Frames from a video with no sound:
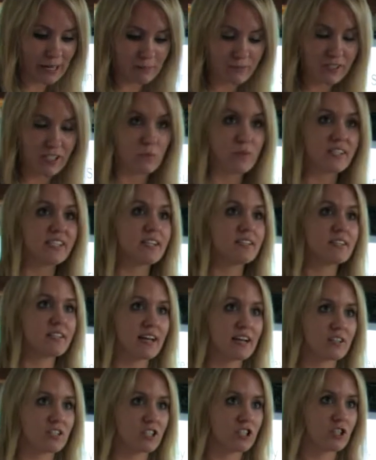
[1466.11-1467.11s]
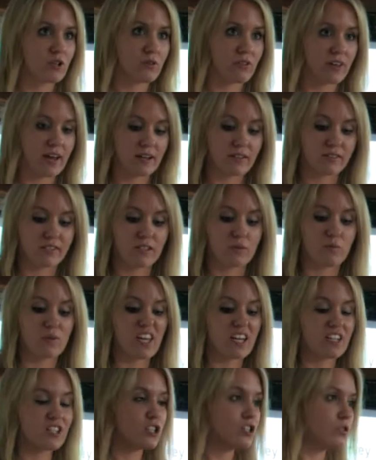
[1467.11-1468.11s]
So we sent it out to 2,000. We
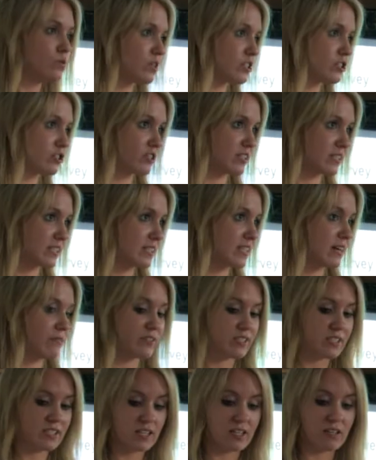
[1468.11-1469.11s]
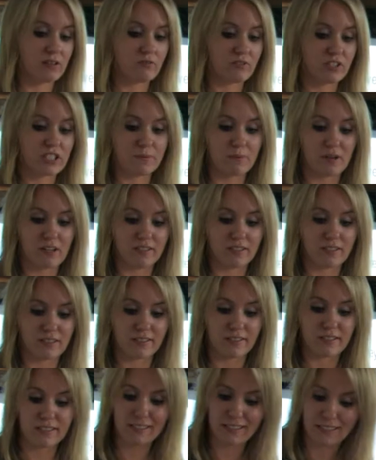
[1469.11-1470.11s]
had 270
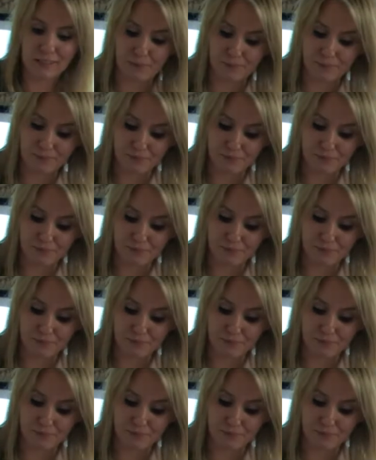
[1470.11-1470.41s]
respondents.